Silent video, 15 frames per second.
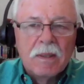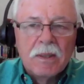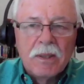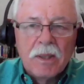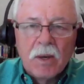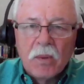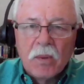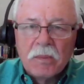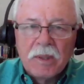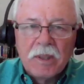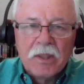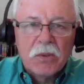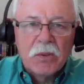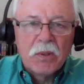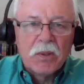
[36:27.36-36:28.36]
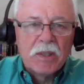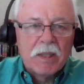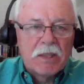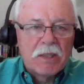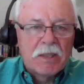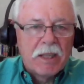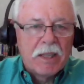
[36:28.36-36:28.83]
You know, Israel
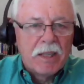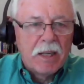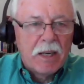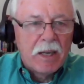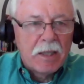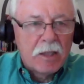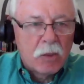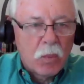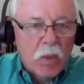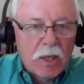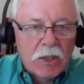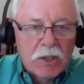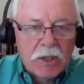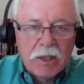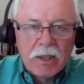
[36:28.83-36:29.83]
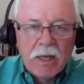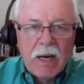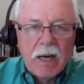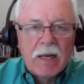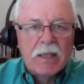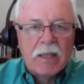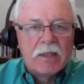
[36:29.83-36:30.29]
doesn't think God is watching.
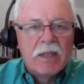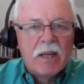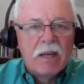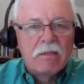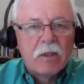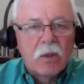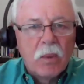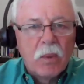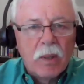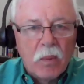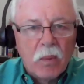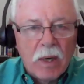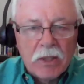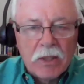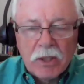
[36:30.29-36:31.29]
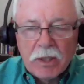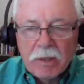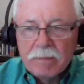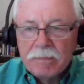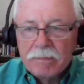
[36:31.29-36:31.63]
God has never quit watching.